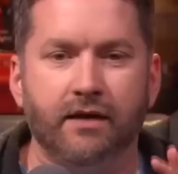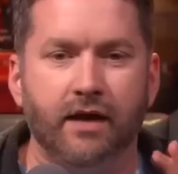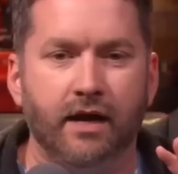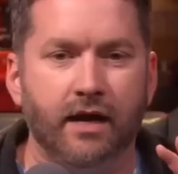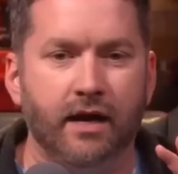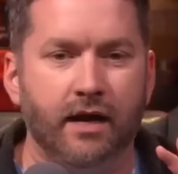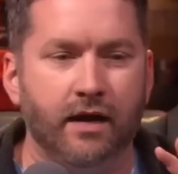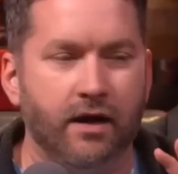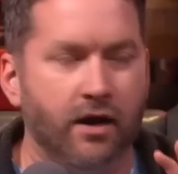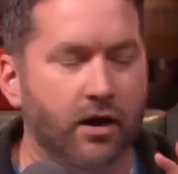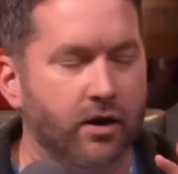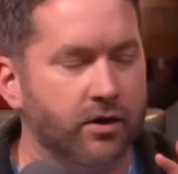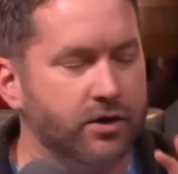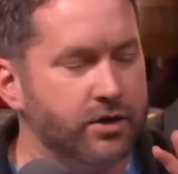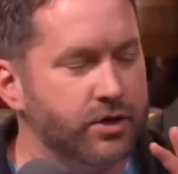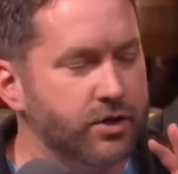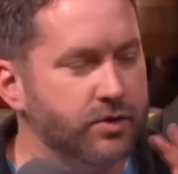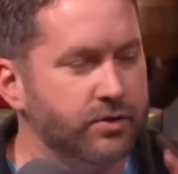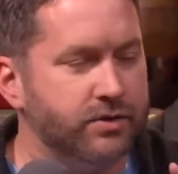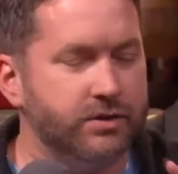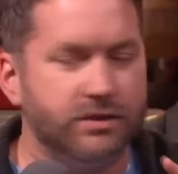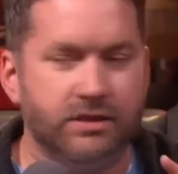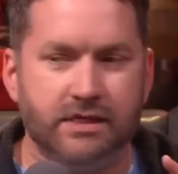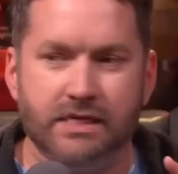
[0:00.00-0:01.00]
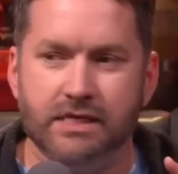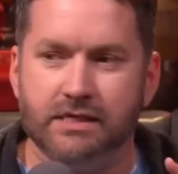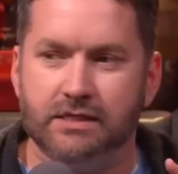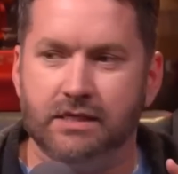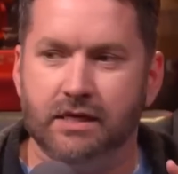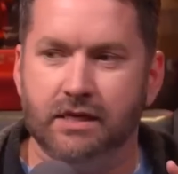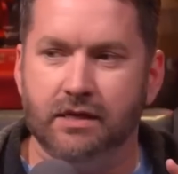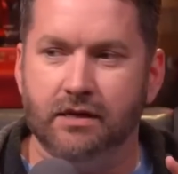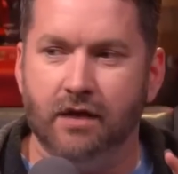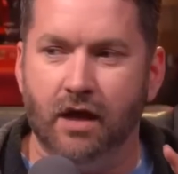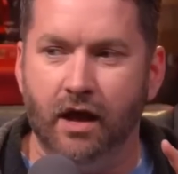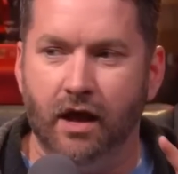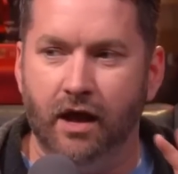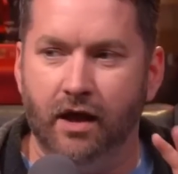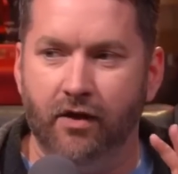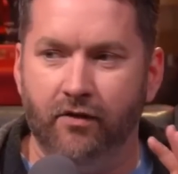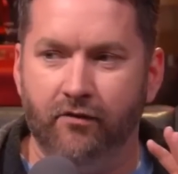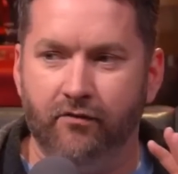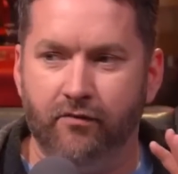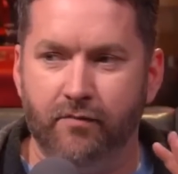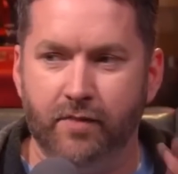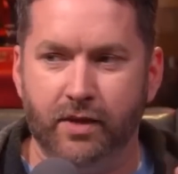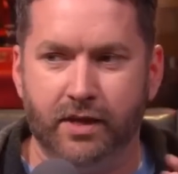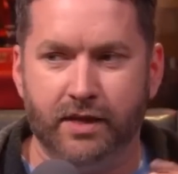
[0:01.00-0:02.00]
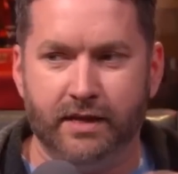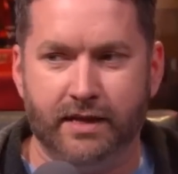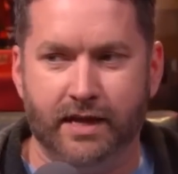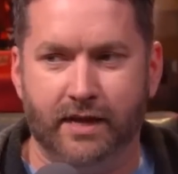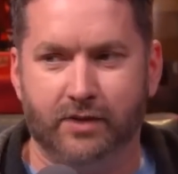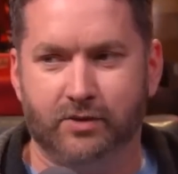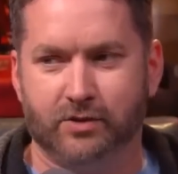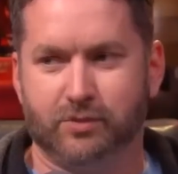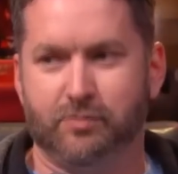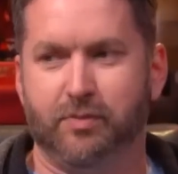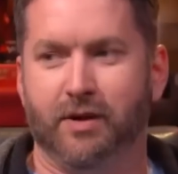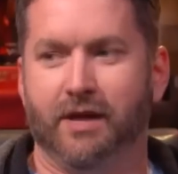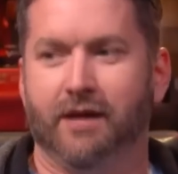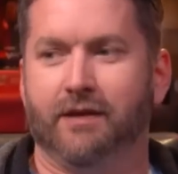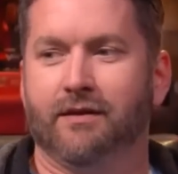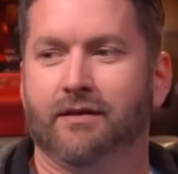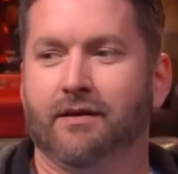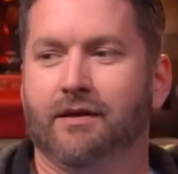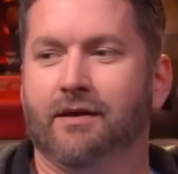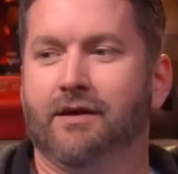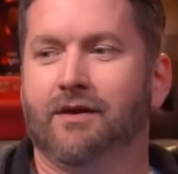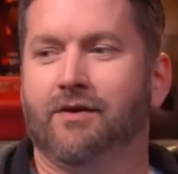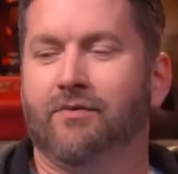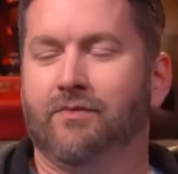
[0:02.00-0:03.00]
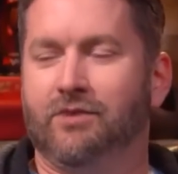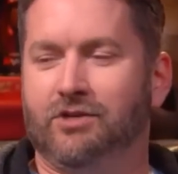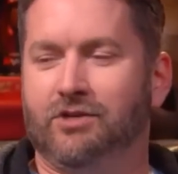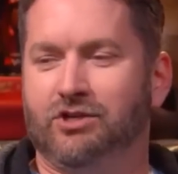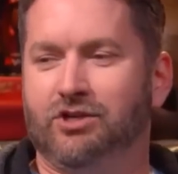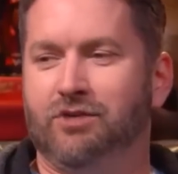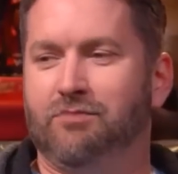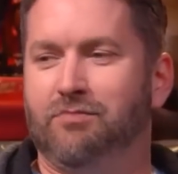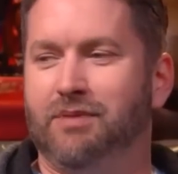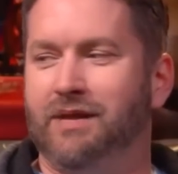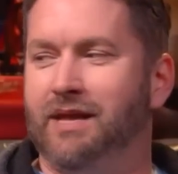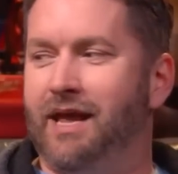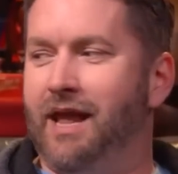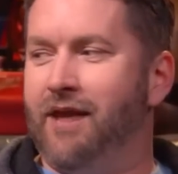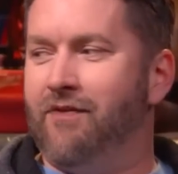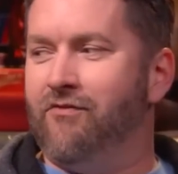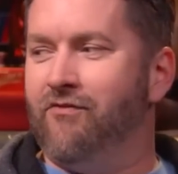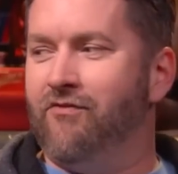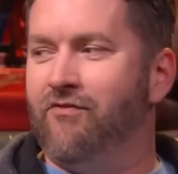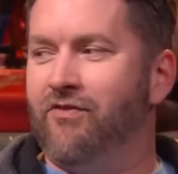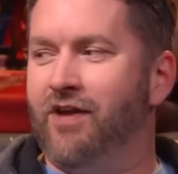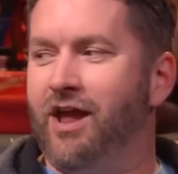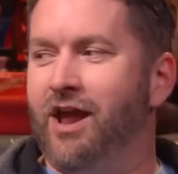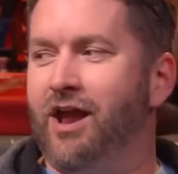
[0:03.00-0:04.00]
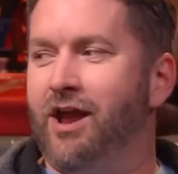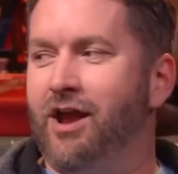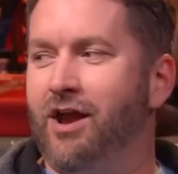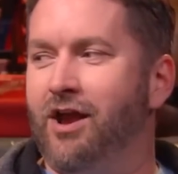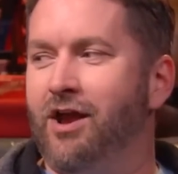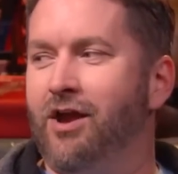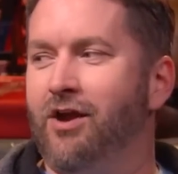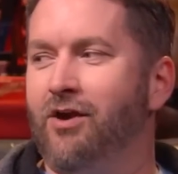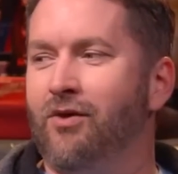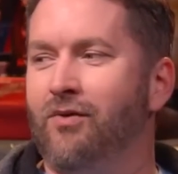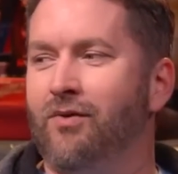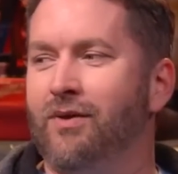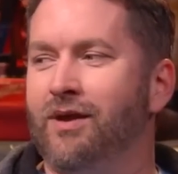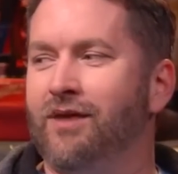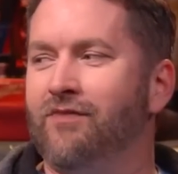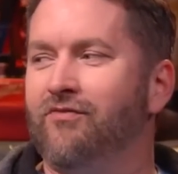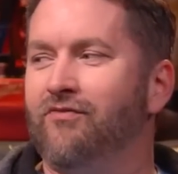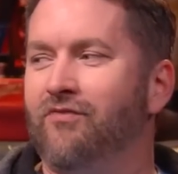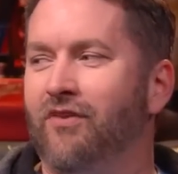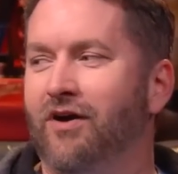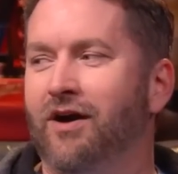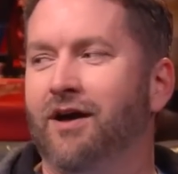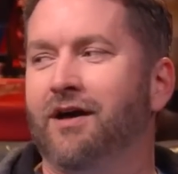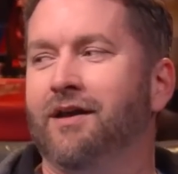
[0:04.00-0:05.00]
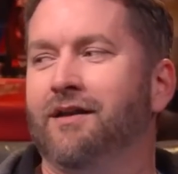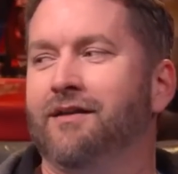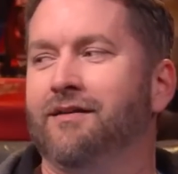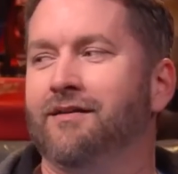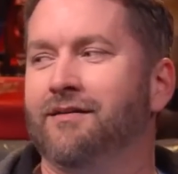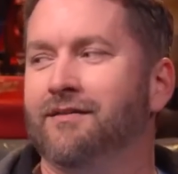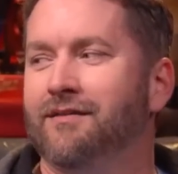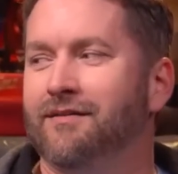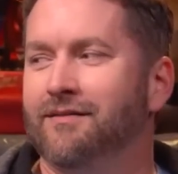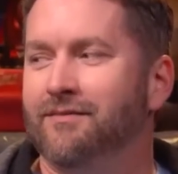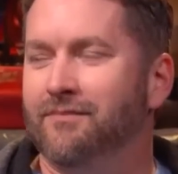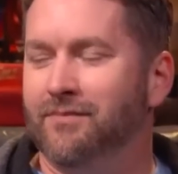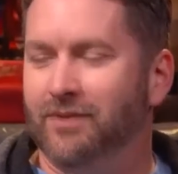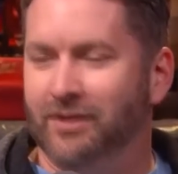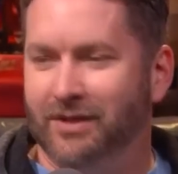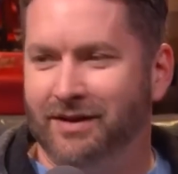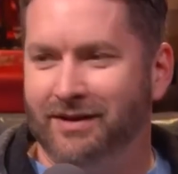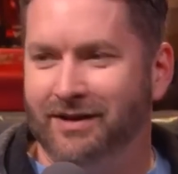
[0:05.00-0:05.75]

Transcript: our new season of $1 Million Butt, which should be a very fun $1 Million.